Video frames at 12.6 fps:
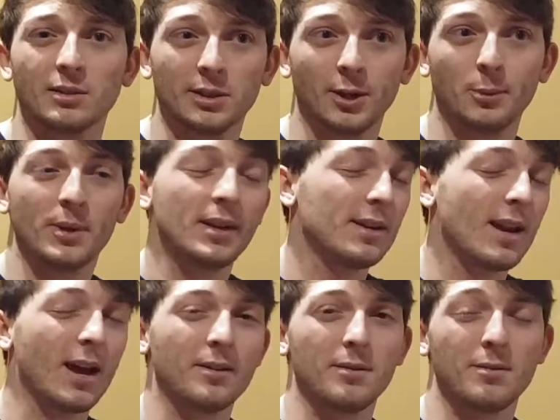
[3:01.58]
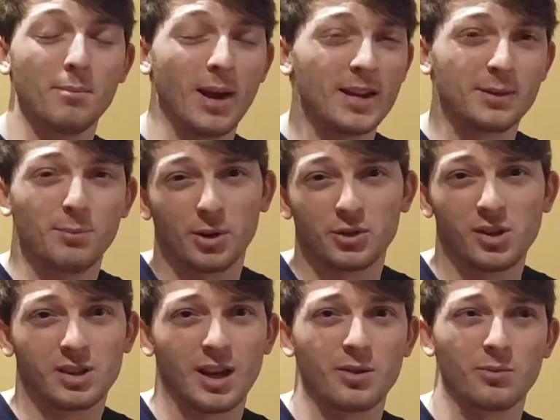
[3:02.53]
a little bit, not as much
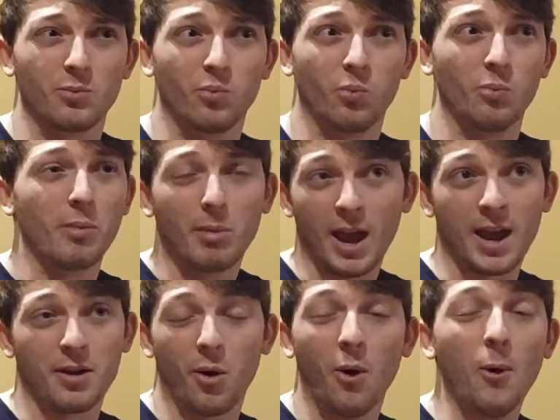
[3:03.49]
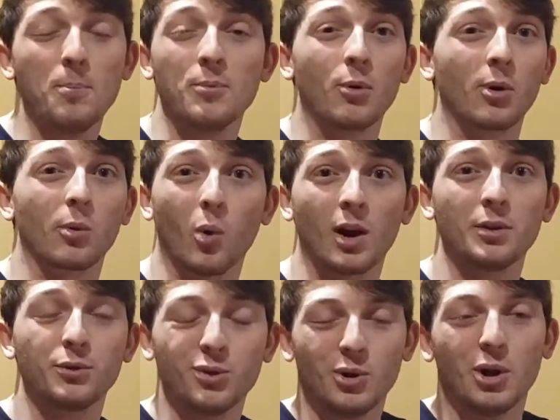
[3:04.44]
as I had hoped or
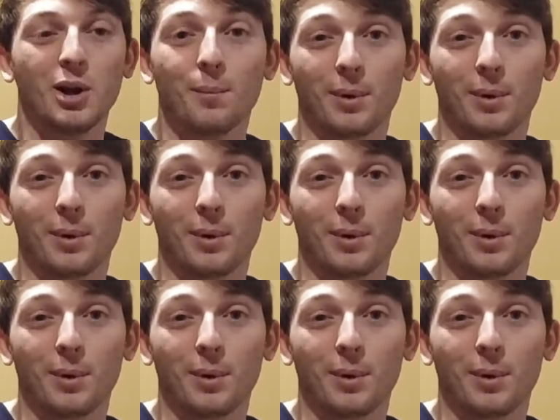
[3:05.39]
wanted to,